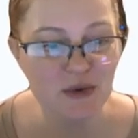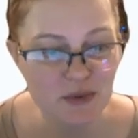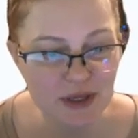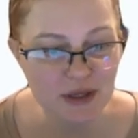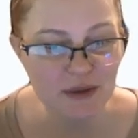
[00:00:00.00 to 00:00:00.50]

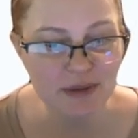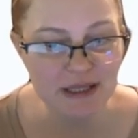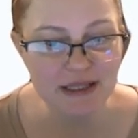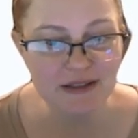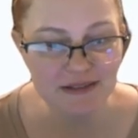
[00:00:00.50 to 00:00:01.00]
will
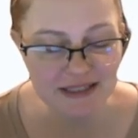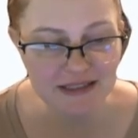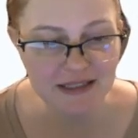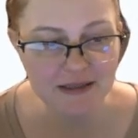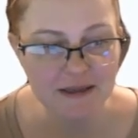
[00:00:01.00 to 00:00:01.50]
be
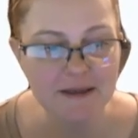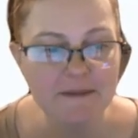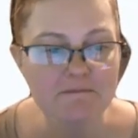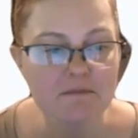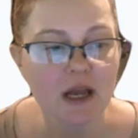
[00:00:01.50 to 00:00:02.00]
listed.
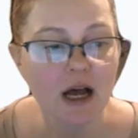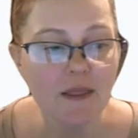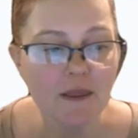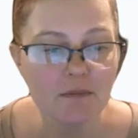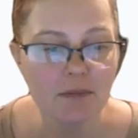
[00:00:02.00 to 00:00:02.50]

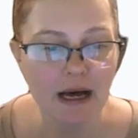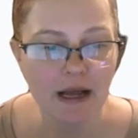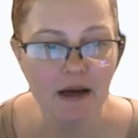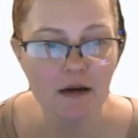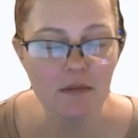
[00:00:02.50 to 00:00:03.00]
On the
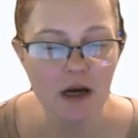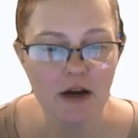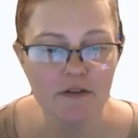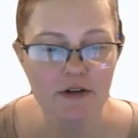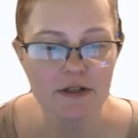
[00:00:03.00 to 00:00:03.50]
bottom
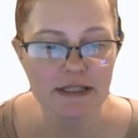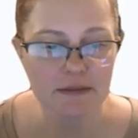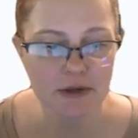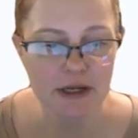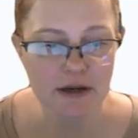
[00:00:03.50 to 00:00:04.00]
of your
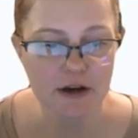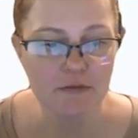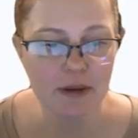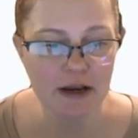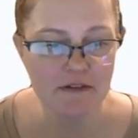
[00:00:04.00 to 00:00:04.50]
summary
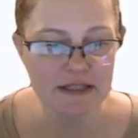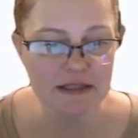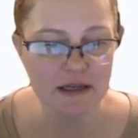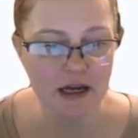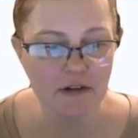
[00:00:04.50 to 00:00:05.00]
of benefits
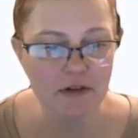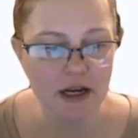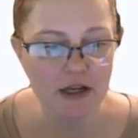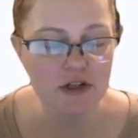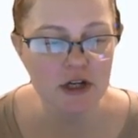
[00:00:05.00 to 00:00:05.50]
and
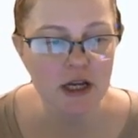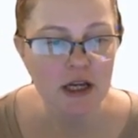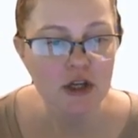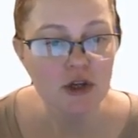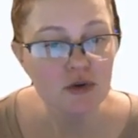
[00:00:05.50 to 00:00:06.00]
coverage,
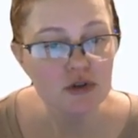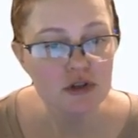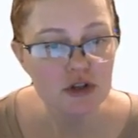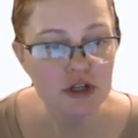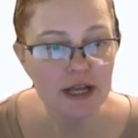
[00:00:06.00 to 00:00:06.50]
you
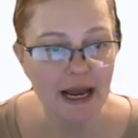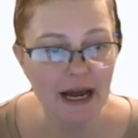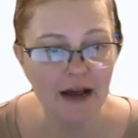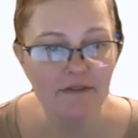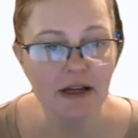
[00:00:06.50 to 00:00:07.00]
should
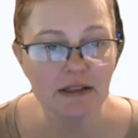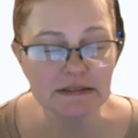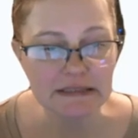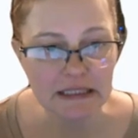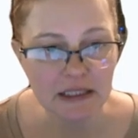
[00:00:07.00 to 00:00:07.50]
have a
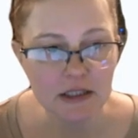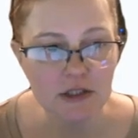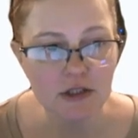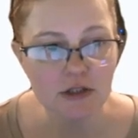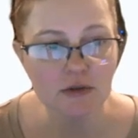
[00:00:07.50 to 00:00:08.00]
link
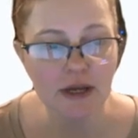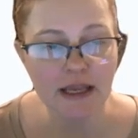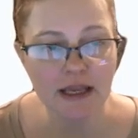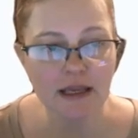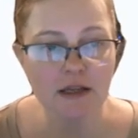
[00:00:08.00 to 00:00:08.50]
to
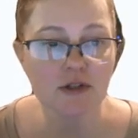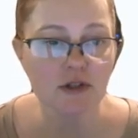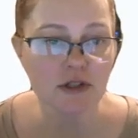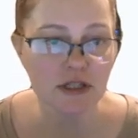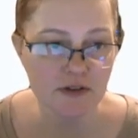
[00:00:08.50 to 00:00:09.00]
a
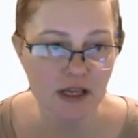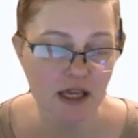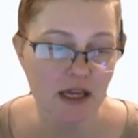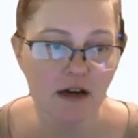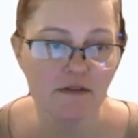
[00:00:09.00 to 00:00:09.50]

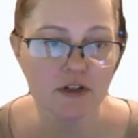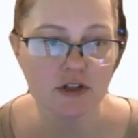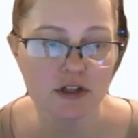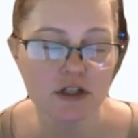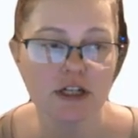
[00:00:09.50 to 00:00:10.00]
certificate of
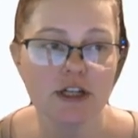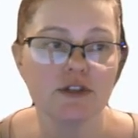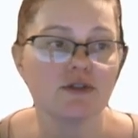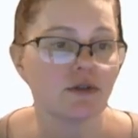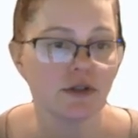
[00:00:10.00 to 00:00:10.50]

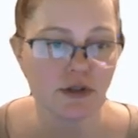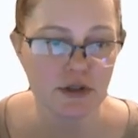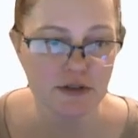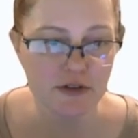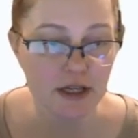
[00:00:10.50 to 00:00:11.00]
insurance or a
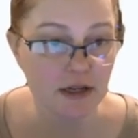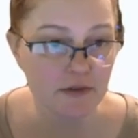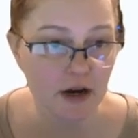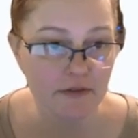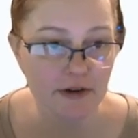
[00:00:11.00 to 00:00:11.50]
certificate
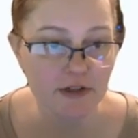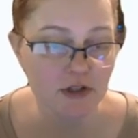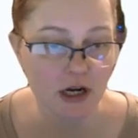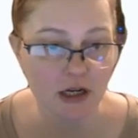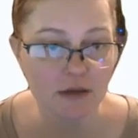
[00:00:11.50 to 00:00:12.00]
of coverage
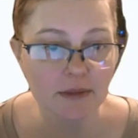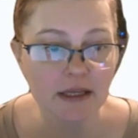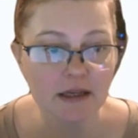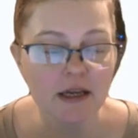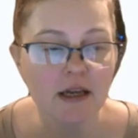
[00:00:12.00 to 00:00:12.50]

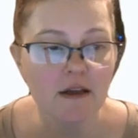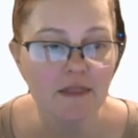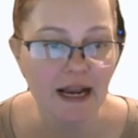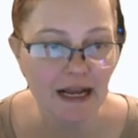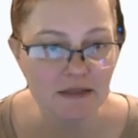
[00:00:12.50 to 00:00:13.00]
document
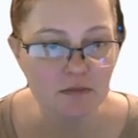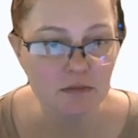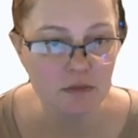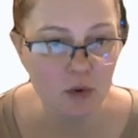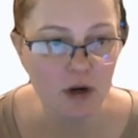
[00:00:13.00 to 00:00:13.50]
that has
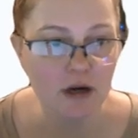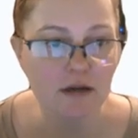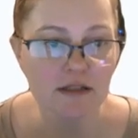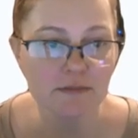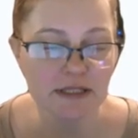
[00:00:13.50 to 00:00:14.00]
more
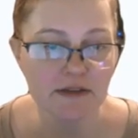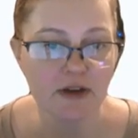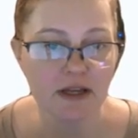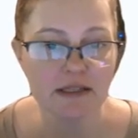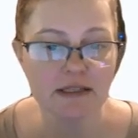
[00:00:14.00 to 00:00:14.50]

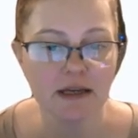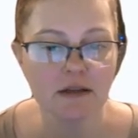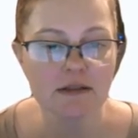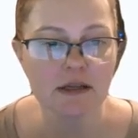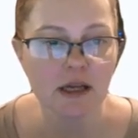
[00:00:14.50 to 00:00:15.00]
specific
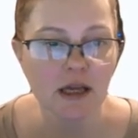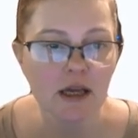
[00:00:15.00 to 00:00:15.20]
details.